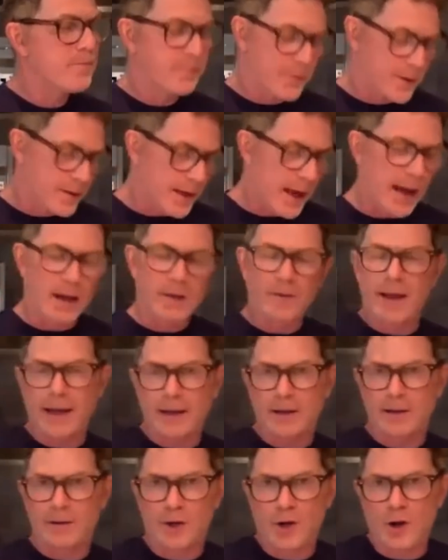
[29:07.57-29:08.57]
It's kind of like
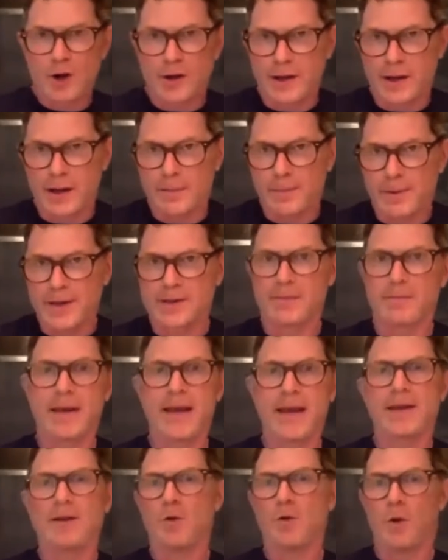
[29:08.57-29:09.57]
cooking a piece of
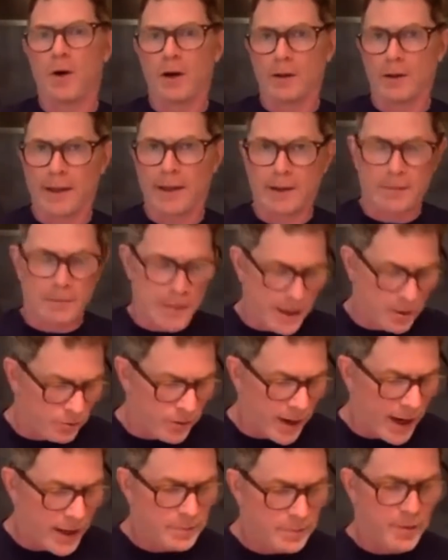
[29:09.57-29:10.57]
meat. You want to let the meat
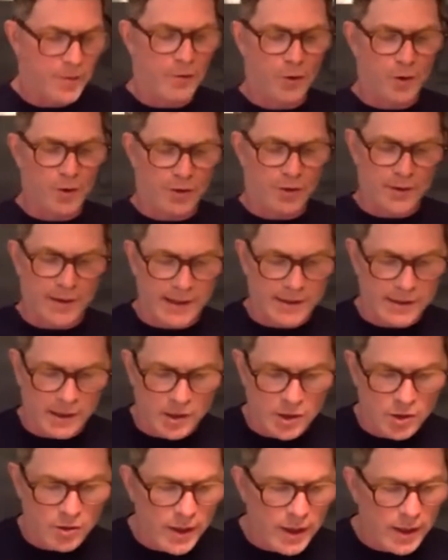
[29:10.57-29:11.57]
rest before you slice
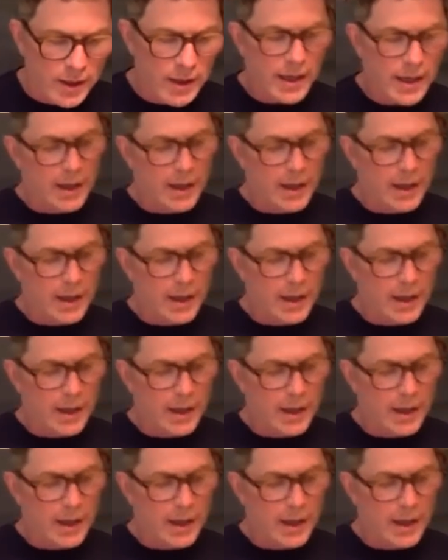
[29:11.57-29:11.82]
into it.